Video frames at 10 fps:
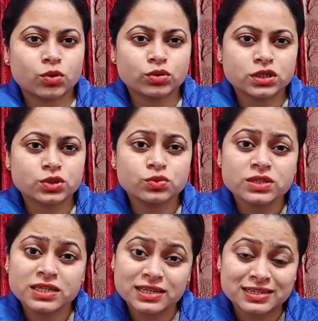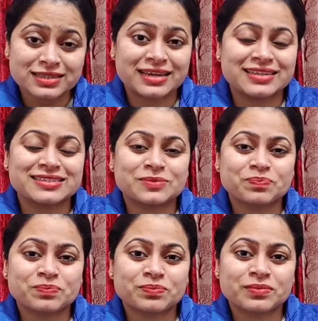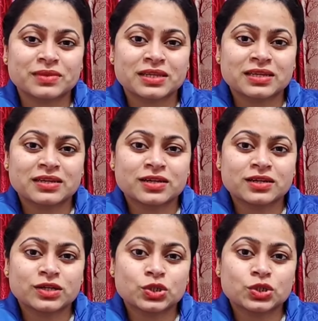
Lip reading: real science to